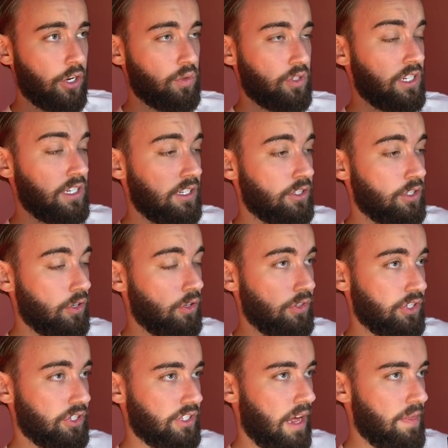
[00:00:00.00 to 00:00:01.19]
she needs to
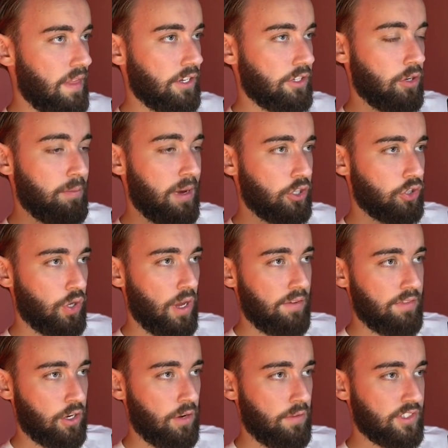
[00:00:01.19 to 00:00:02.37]
understand that. So make sure you have
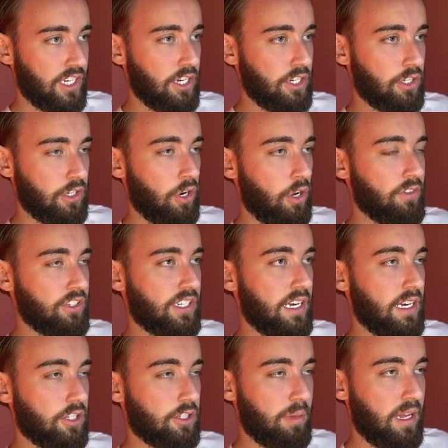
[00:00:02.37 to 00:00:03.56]
that conversation and obviously
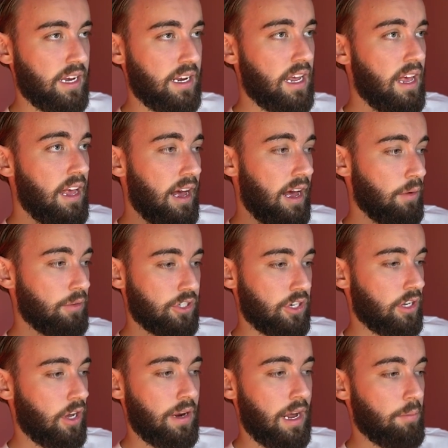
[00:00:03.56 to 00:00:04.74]
explain how it's
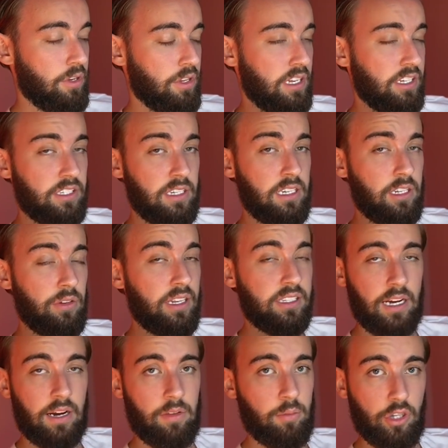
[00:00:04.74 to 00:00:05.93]
going to go down. But you need
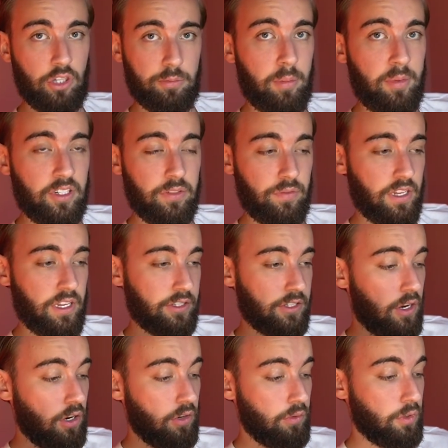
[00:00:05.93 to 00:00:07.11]
to have the model's permission for this
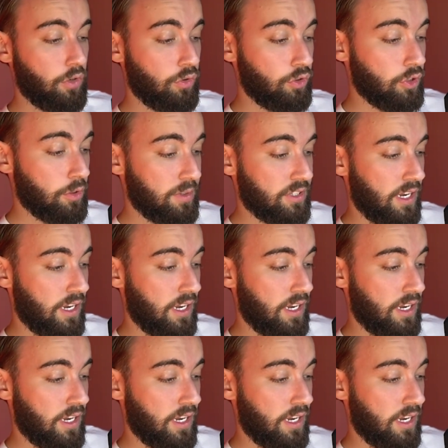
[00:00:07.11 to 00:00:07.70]
on 100%.